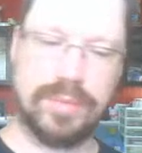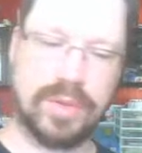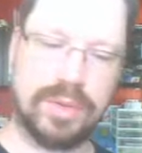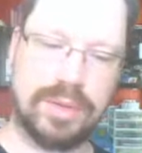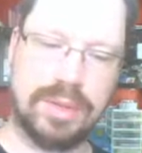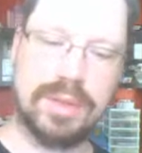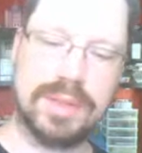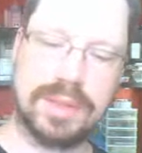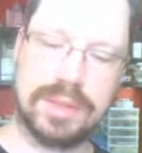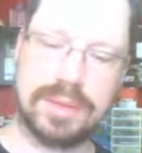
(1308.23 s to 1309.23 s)
it does
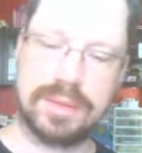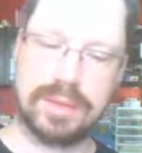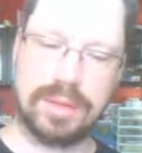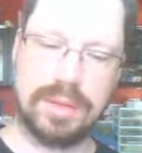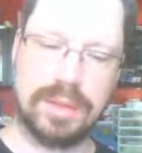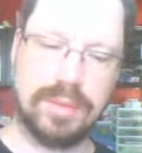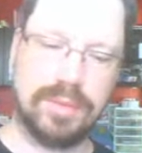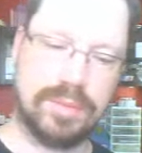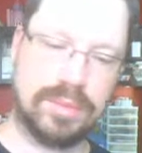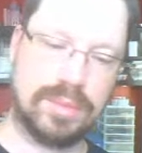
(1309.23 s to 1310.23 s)
exist. Sorry, I'm
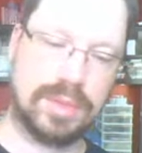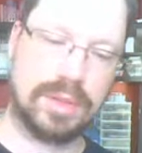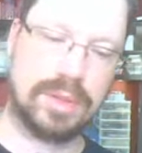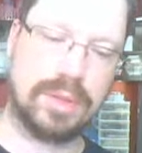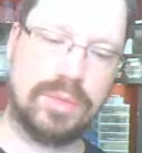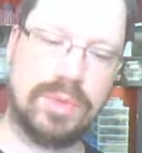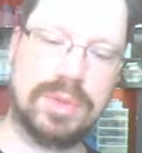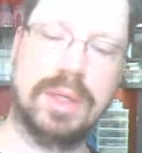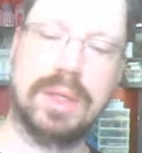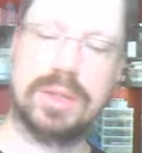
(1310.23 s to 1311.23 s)
confused.
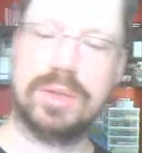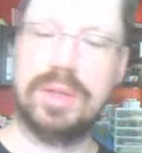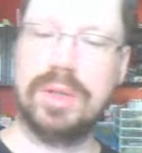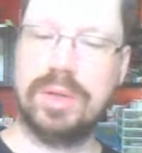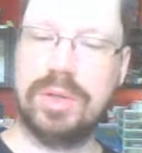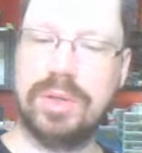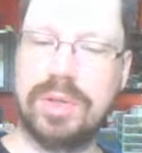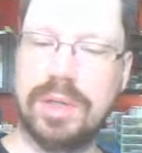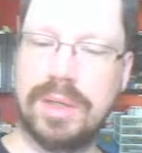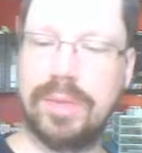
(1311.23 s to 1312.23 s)
So either you
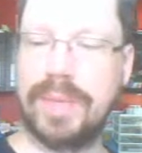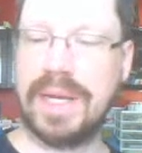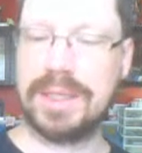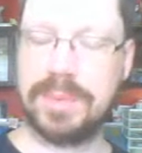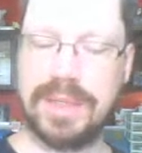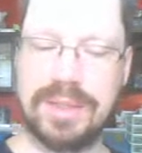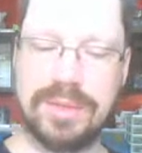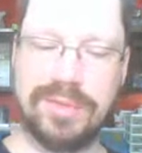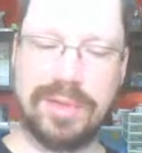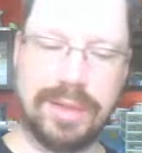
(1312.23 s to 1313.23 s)
alt backspace to
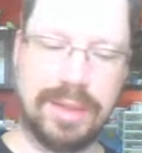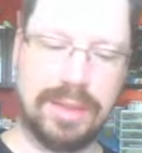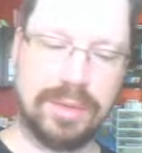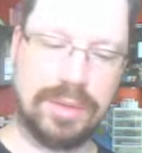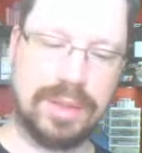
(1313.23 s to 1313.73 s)
fill in, or then